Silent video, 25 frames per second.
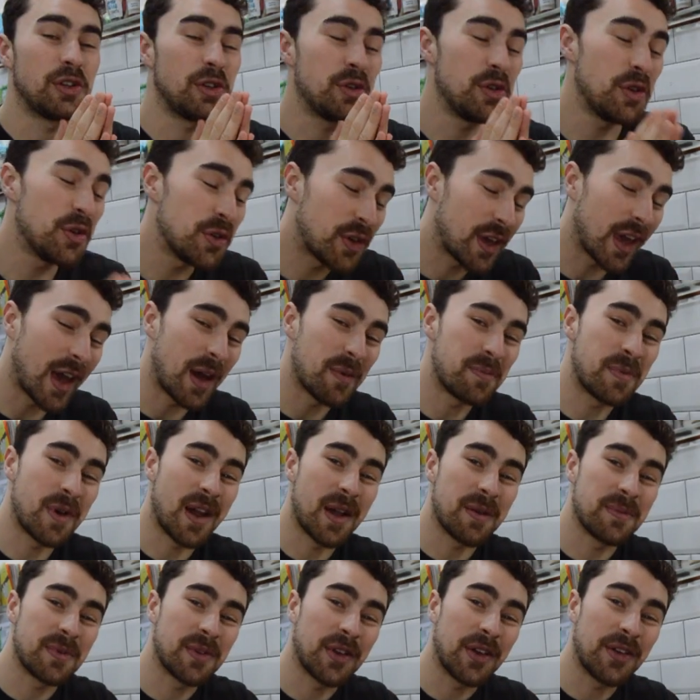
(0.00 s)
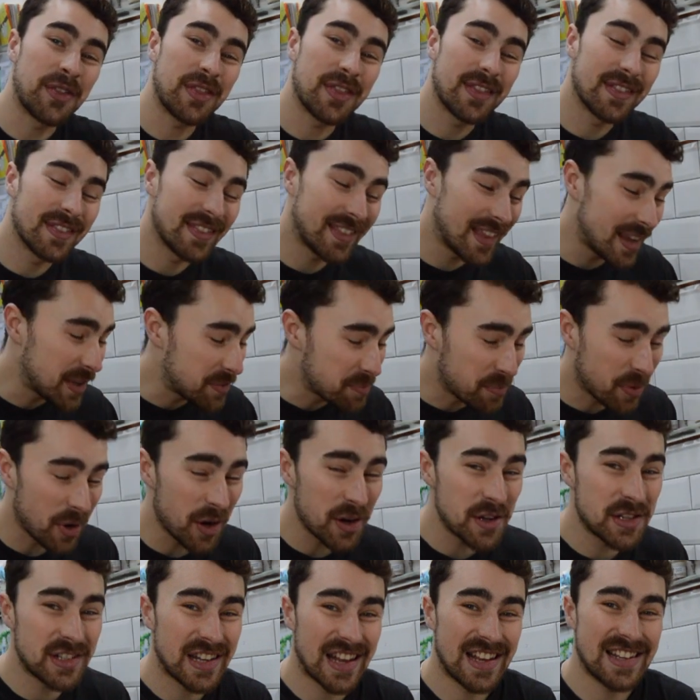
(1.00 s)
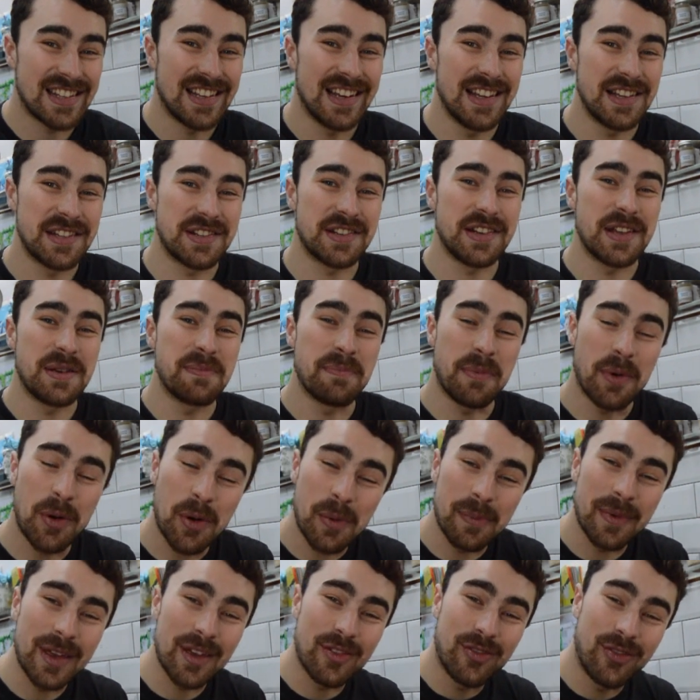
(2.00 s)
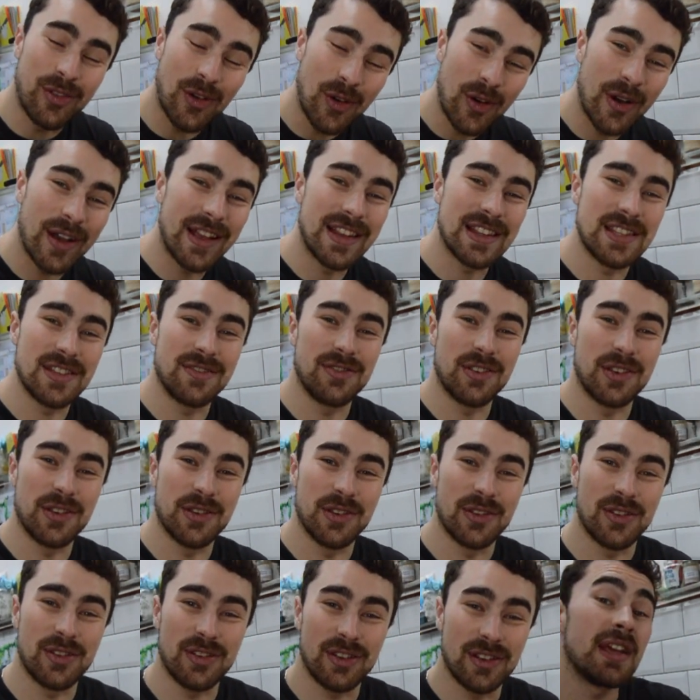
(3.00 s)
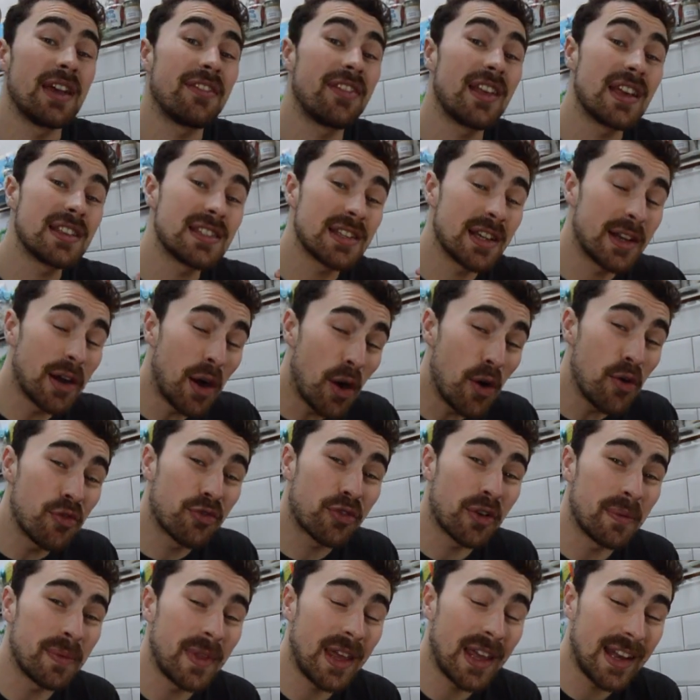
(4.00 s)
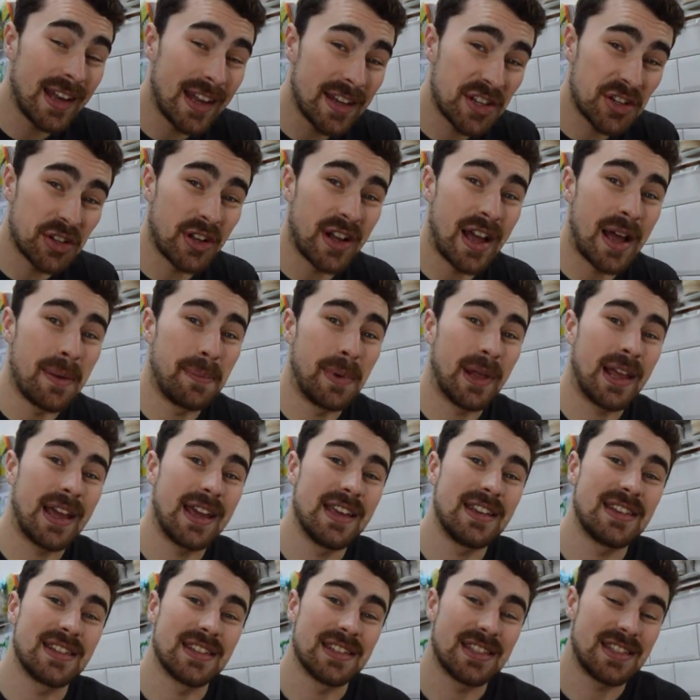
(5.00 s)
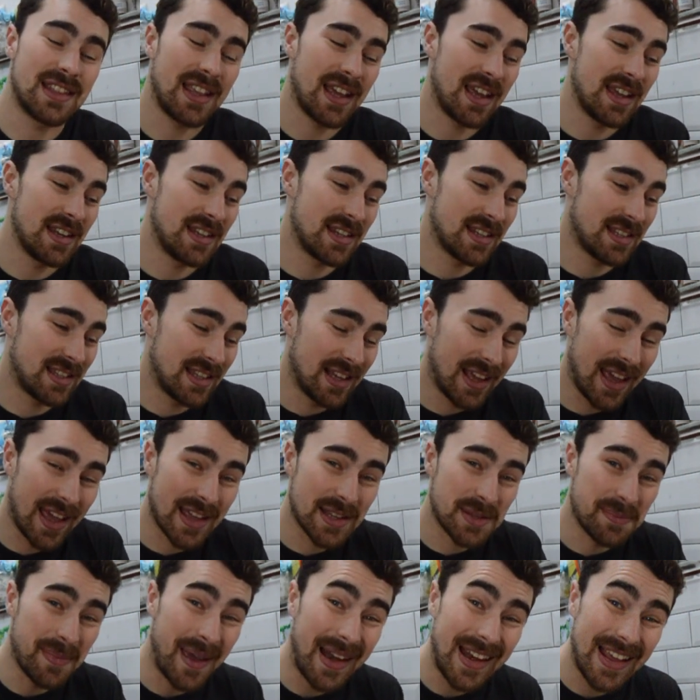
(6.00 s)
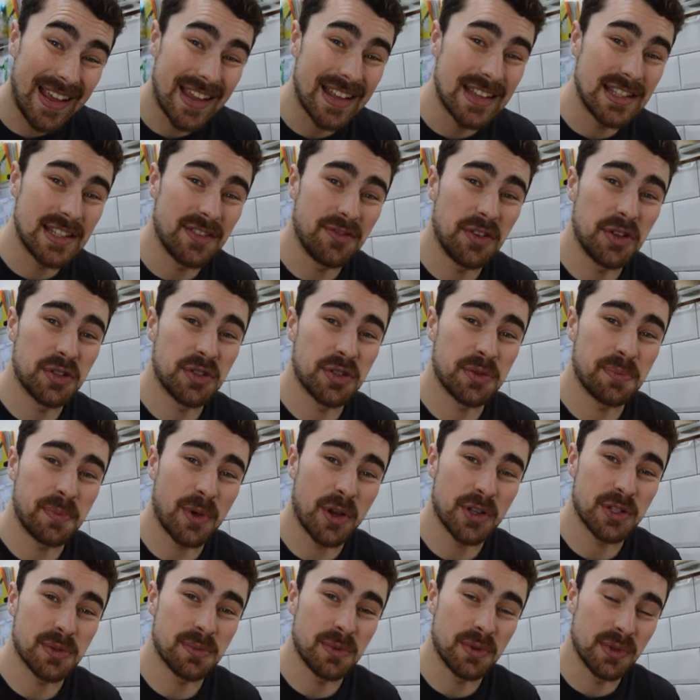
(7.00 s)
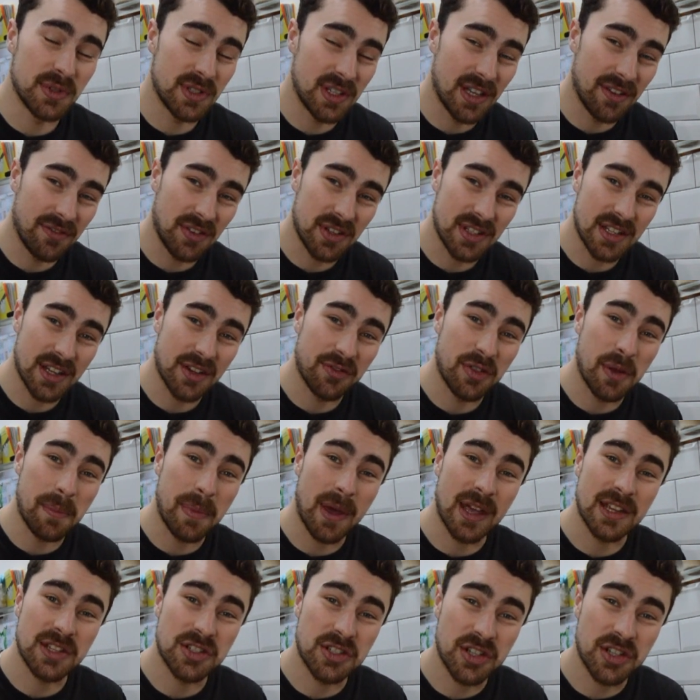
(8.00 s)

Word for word: UCAT prep, so this process literally bought me four interviews. If there's a goal from the initial application stage is to get as many interviews as possible to give yourself the best